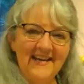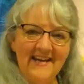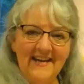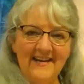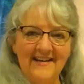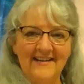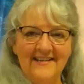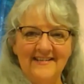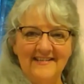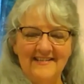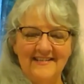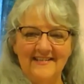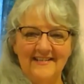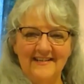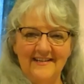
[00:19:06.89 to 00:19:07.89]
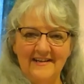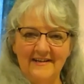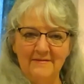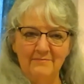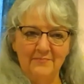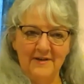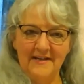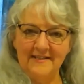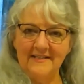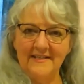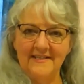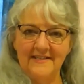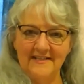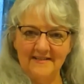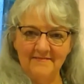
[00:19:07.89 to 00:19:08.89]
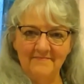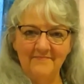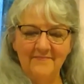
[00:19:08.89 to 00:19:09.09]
and practice it.